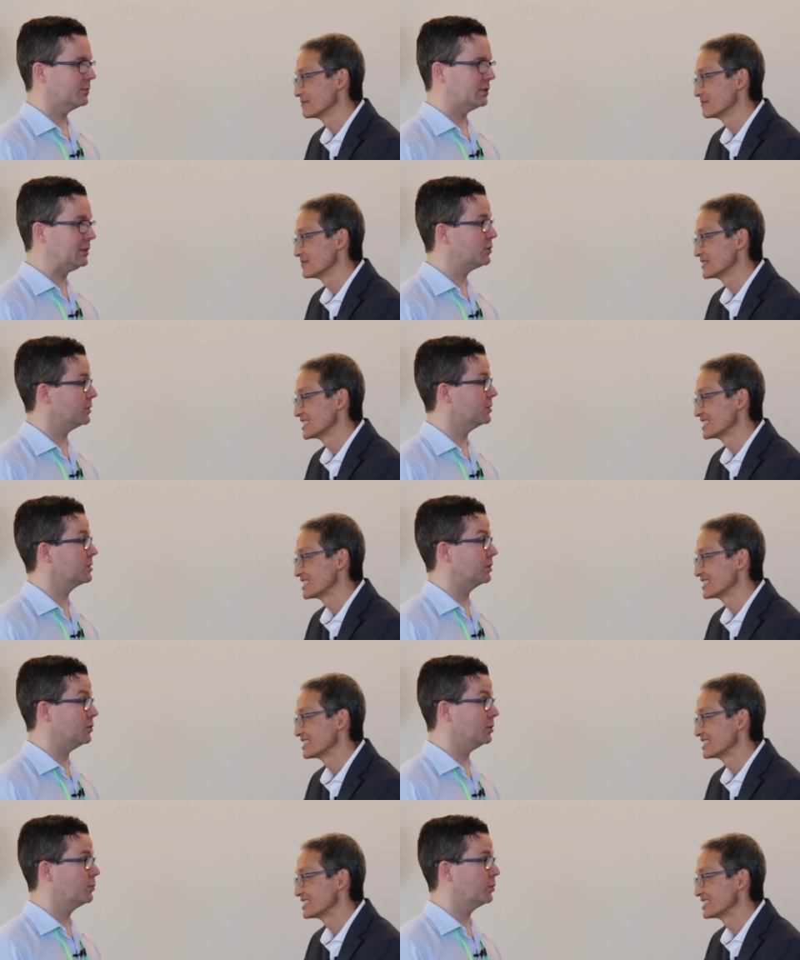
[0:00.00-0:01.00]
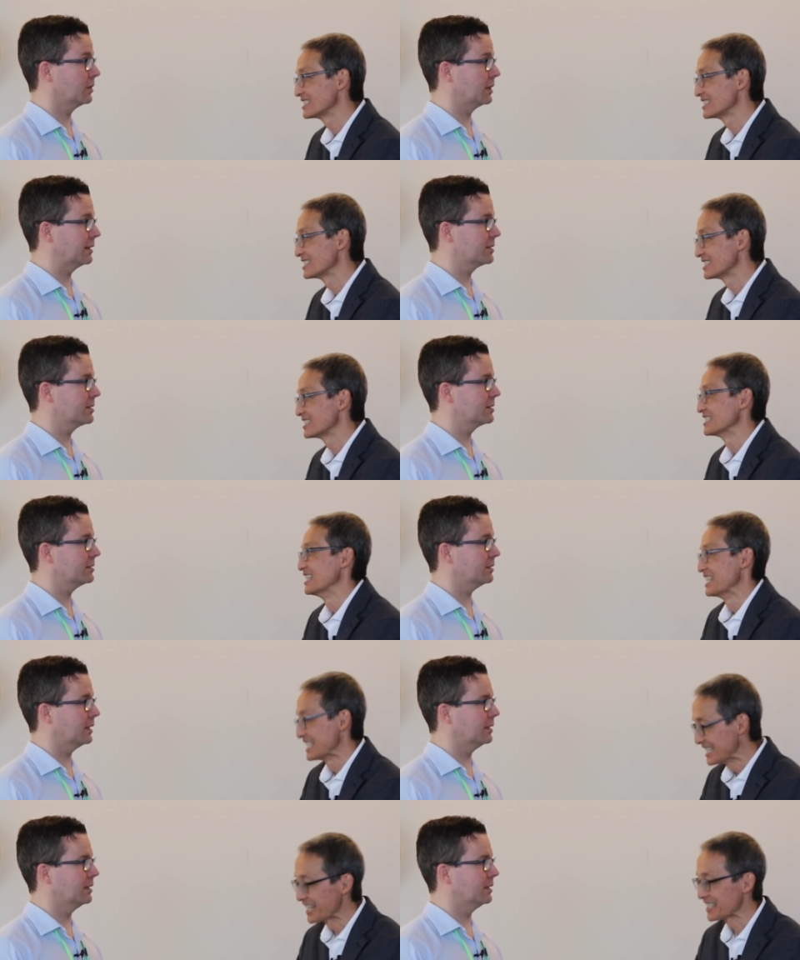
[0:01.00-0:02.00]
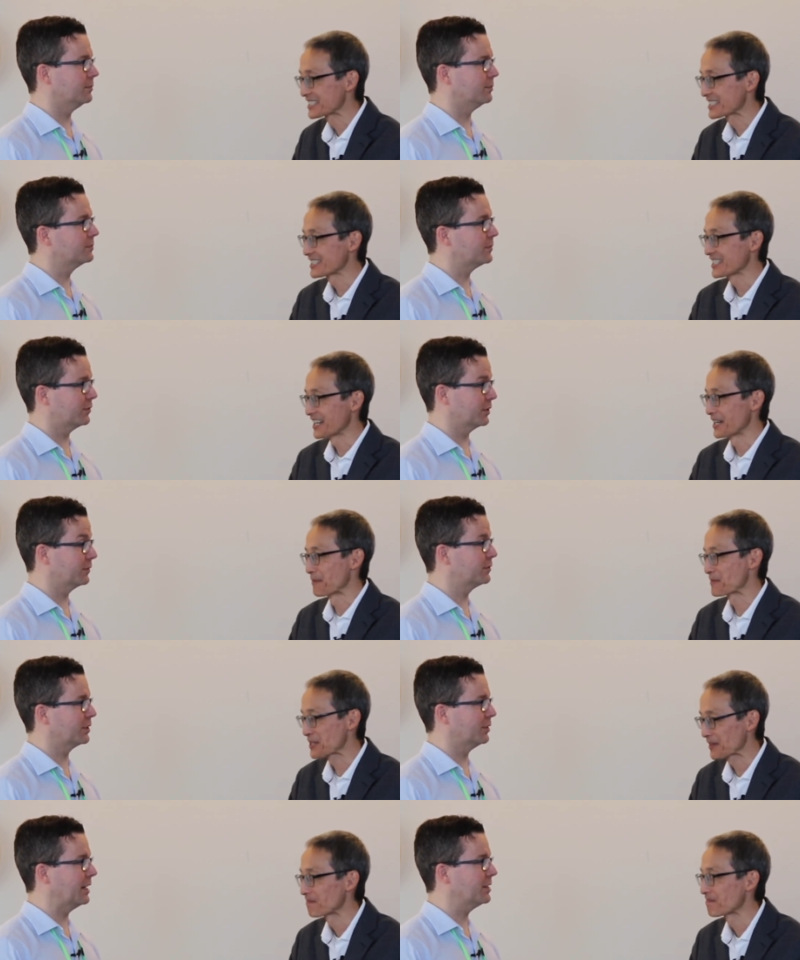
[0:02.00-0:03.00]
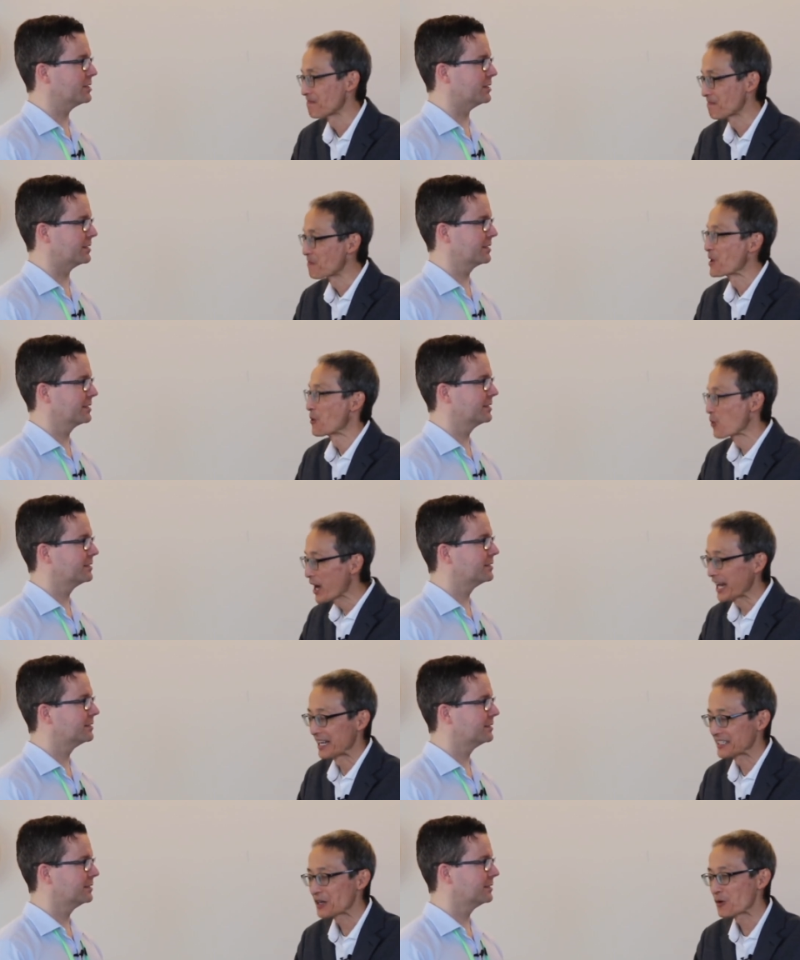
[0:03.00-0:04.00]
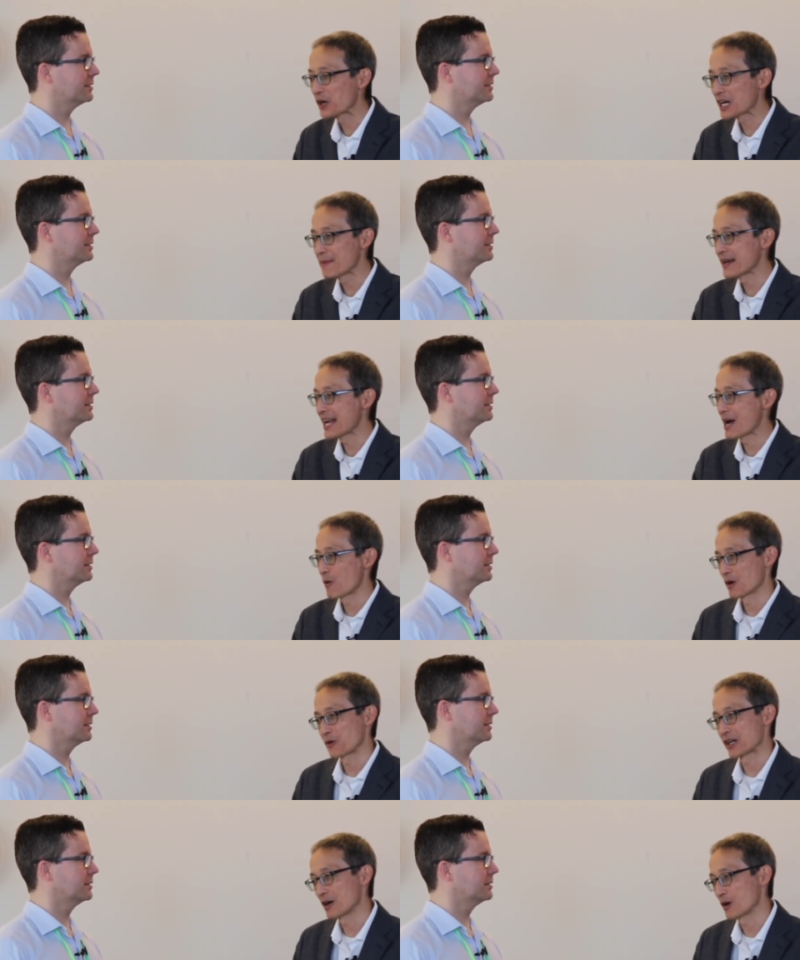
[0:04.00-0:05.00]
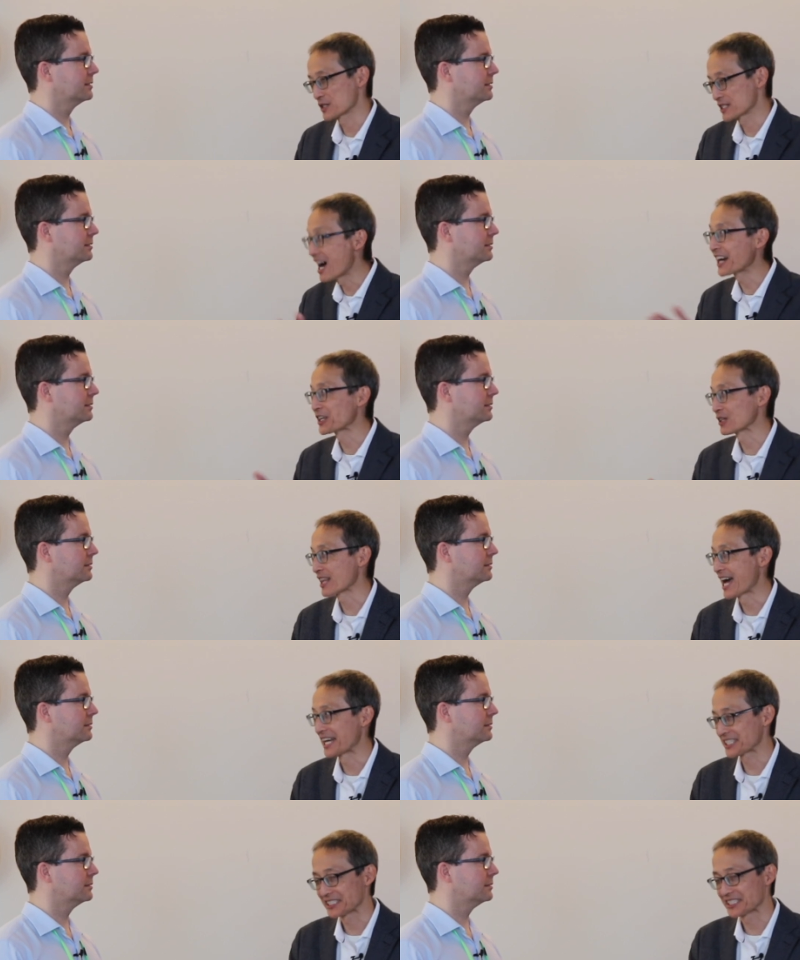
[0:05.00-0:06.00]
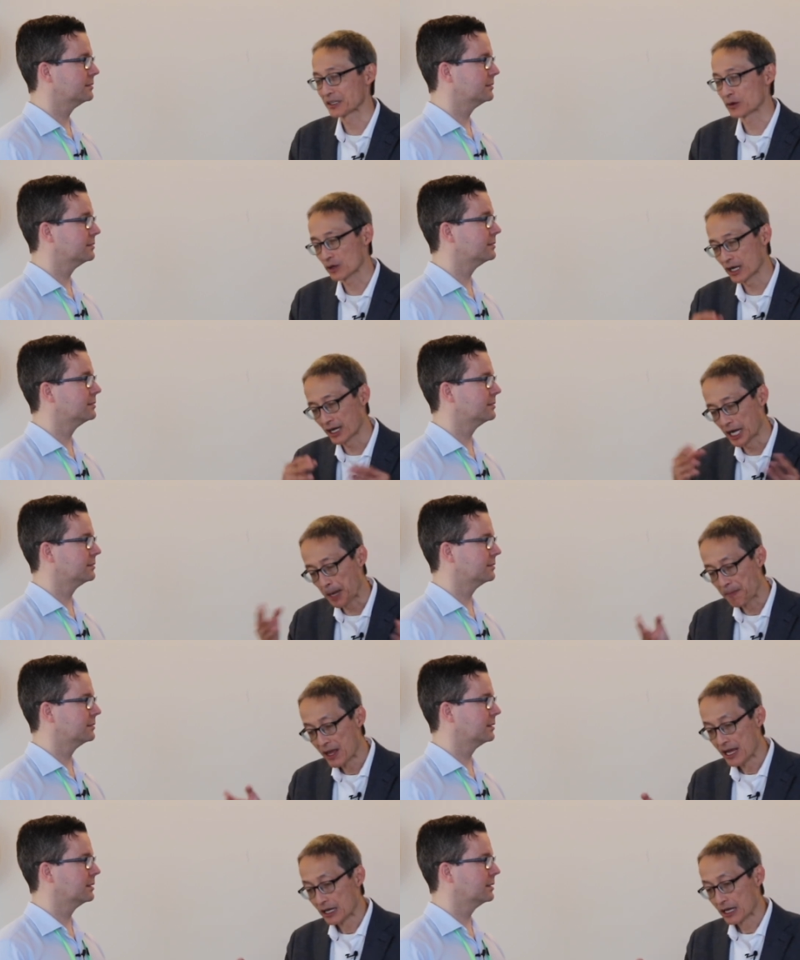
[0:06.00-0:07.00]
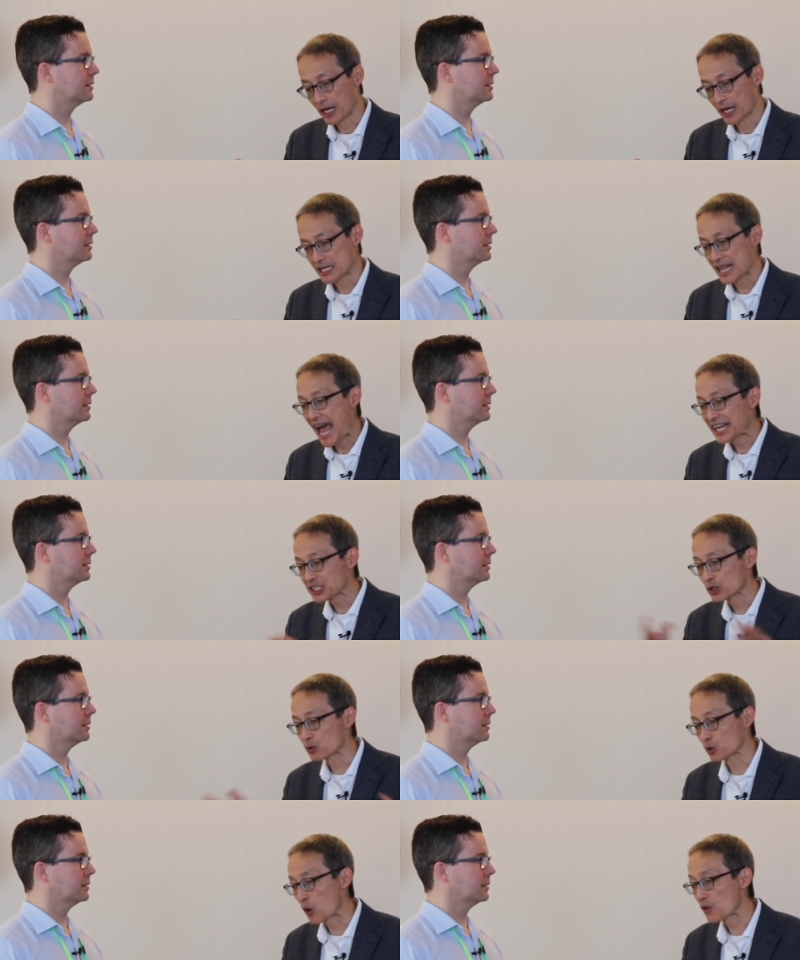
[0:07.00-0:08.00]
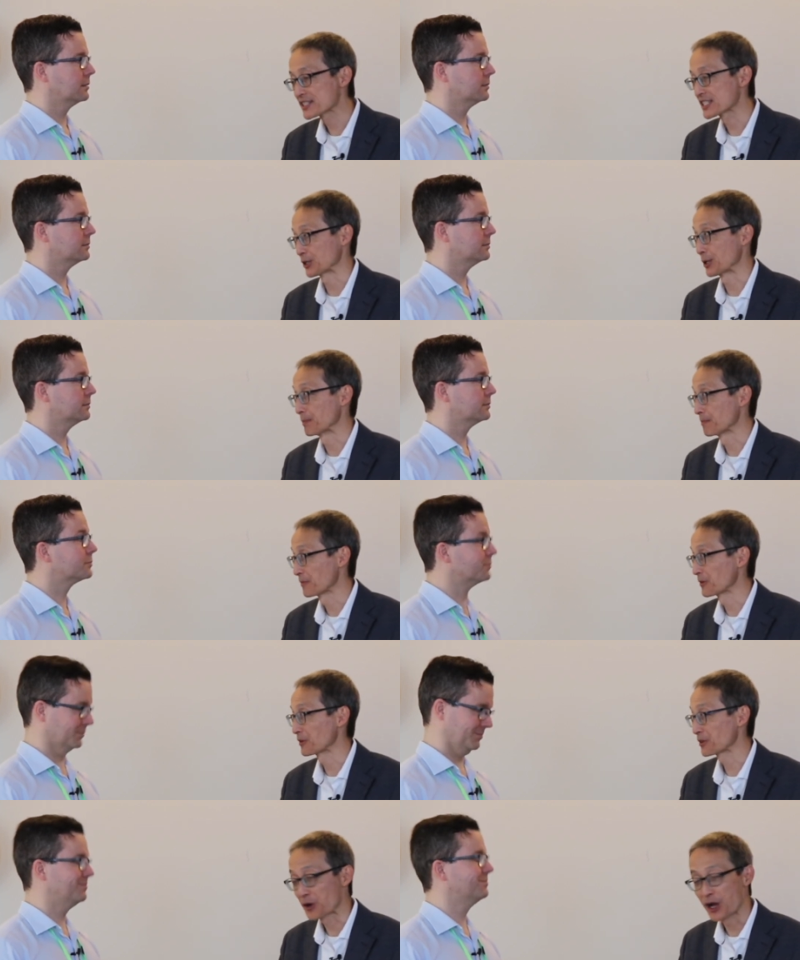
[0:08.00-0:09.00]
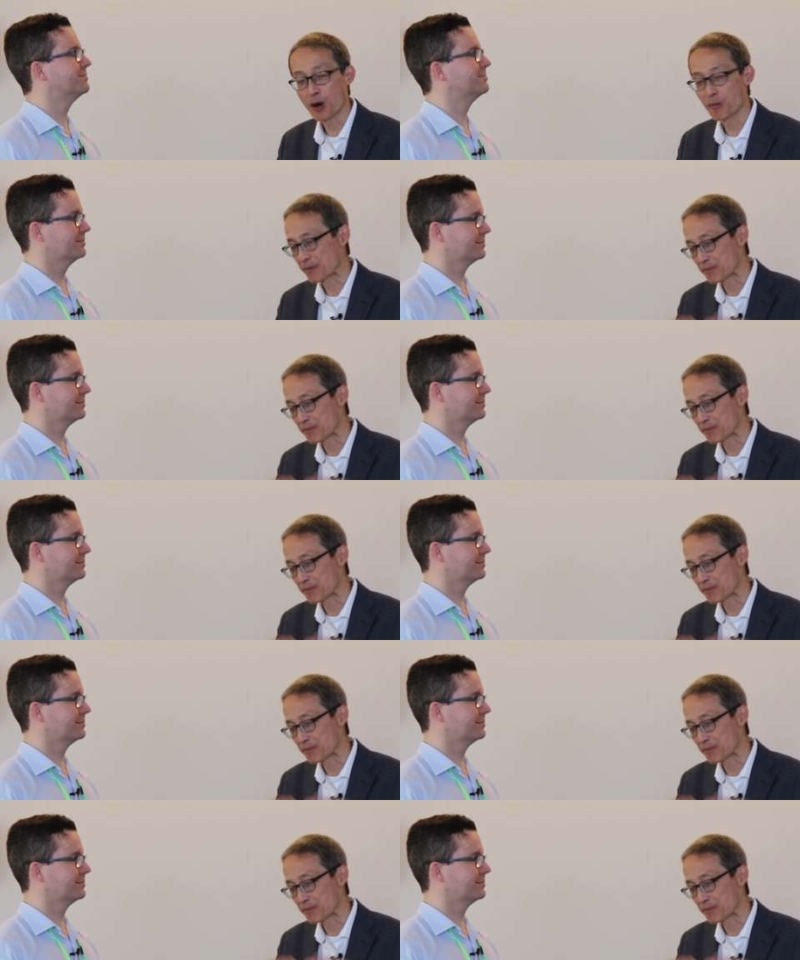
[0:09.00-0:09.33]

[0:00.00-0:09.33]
Speaker 1: introduce a new product um, yes, yes. For, the, for, the, lashes.
Speaker 2: Right. So we're coming out what we call Zaki lashes, a, uh, a lash growth serum to help